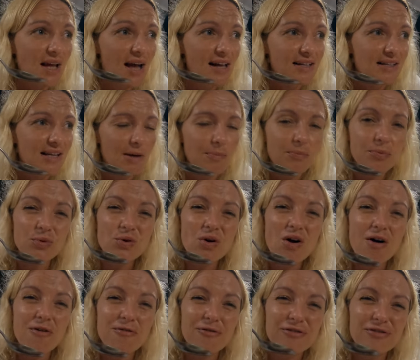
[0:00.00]
And like
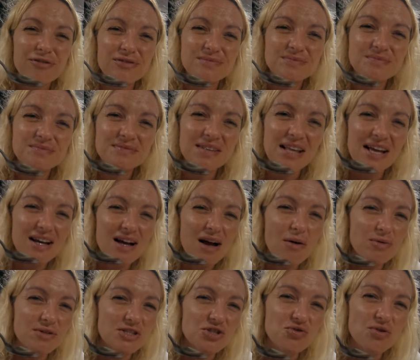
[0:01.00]
broth, like
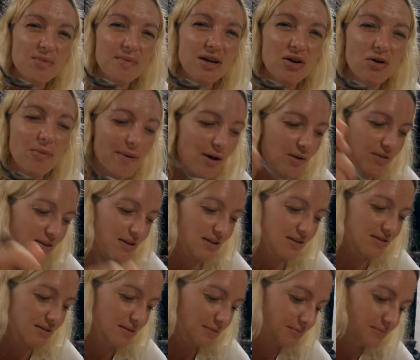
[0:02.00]
I was dreaming about
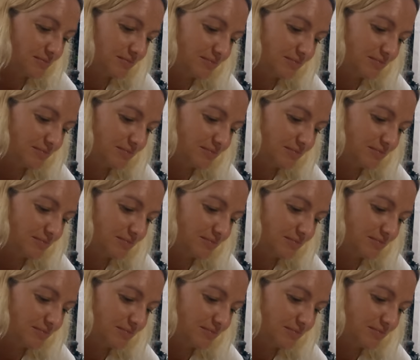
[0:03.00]
this.